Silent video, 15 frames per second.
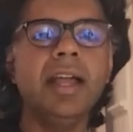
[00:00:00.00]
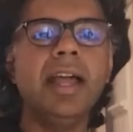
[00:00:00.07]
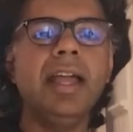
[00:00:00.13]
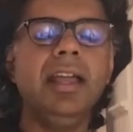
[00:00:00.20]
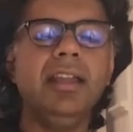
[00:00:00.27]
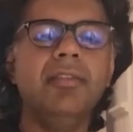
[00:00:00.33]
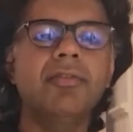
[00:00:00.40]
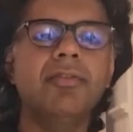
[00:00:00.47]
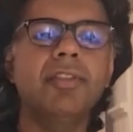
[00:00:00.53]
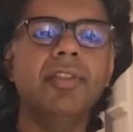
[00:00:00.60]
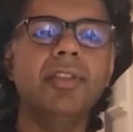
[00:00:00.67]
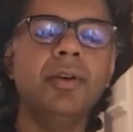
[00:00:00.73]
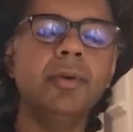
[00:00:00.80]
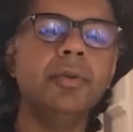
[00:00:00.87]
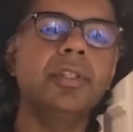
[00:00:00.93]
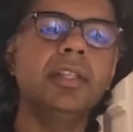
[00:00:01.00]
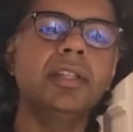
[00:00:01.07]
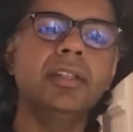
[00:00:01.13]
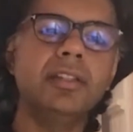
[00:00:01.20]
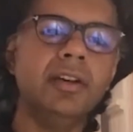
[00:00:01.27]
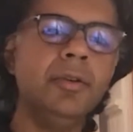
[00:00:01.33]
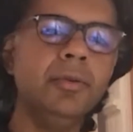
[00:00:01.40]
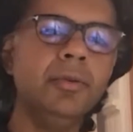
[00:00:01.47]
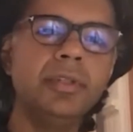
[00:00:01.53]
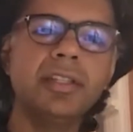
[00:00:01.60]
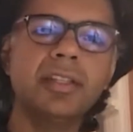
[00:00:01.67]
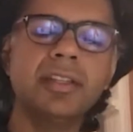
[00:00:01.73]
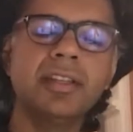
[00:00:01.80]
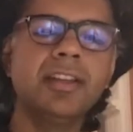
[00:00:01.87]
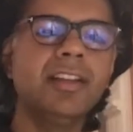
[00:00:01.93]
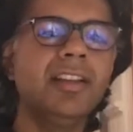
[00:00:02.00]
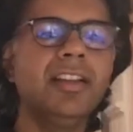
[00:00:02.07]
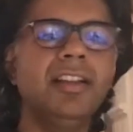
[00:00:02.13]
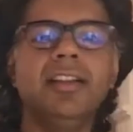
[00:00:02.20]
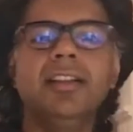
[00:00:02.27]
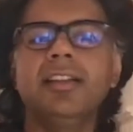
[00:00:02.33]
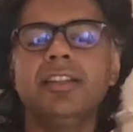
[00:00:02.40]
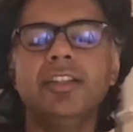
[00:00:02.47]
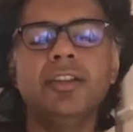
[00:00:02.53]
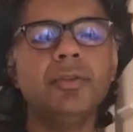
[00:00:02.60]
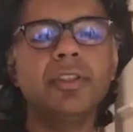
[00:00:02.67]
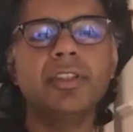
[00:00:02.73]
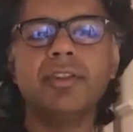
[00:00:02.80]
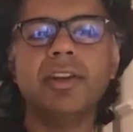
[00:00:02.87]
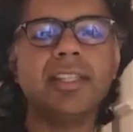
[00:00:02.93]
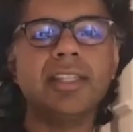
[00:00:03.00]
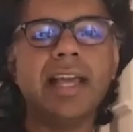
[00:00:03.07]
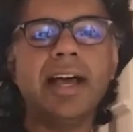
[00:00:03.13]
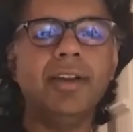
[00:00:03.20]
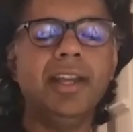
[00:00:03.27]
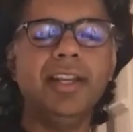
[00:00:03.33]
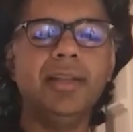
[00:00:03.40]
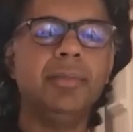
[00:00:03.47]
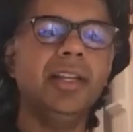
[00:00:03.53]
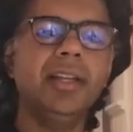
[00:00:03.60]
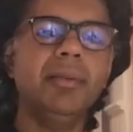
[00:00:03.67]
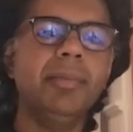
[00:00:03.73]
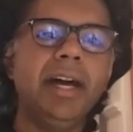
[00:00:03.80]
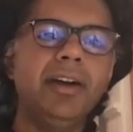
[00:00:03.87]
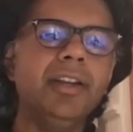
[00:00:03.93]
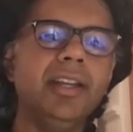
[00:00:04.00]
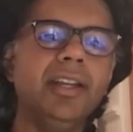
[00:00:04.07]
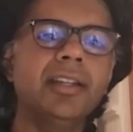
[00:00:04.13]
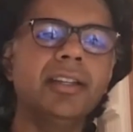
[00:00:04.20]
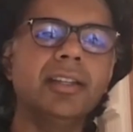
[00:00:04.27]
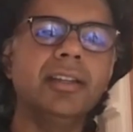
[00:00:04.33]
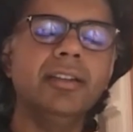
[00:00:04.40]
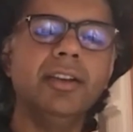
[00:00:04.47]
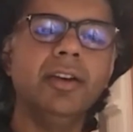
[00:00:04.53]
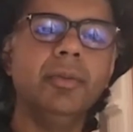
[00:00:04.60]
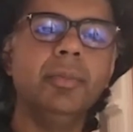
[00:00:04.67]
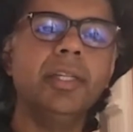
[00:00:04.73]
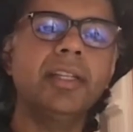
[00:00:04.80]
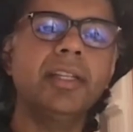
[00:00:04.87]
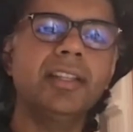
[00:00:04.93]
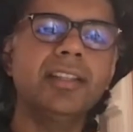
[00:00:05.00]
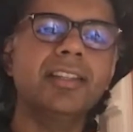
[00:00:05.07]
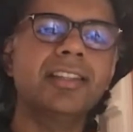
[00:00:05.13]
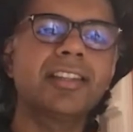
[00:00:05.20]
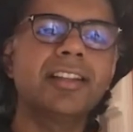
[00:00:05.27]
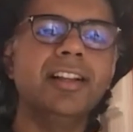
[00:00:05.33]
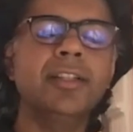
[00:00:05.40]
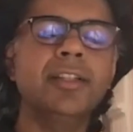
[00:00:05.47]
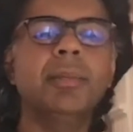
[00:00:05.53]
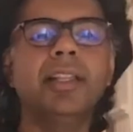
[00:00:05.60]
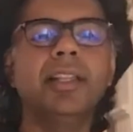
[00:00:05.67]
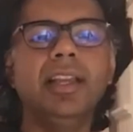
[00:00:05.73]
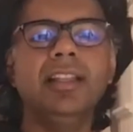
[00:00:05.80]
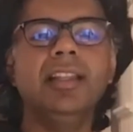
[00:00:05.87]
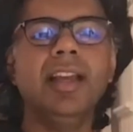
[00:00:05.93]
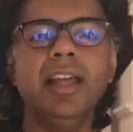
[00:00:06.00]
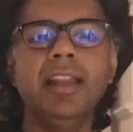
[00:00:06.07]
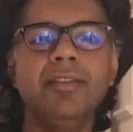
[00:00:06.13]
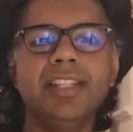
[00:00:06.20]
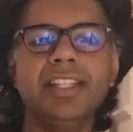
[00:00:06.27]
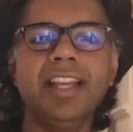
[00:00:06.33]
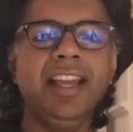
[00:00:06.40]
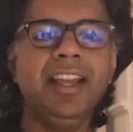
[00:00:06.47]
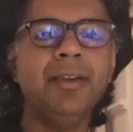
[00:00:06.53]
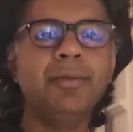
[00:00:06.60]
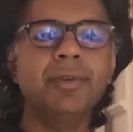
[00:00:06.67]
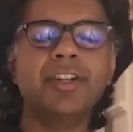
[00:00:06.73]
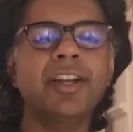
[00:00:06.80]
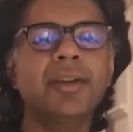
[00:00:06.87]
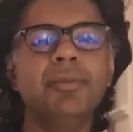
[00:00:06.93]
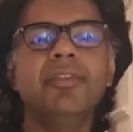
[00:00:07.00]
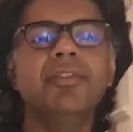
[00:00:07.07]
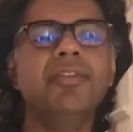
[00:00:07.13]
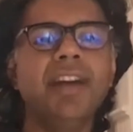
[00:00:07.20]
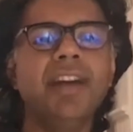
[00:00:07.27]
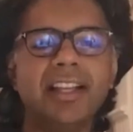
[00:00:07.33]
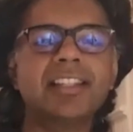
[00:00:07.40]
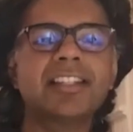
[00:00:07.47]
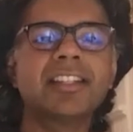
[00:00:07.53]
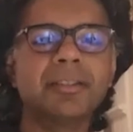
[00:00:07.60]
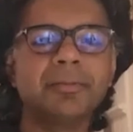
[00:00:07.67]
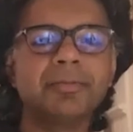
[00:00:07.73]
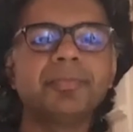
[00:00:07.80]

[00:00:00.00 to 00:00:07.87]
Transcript: And for those that don't stress out anybody about it, because ultimately at the end of the day, we're trying to move fast.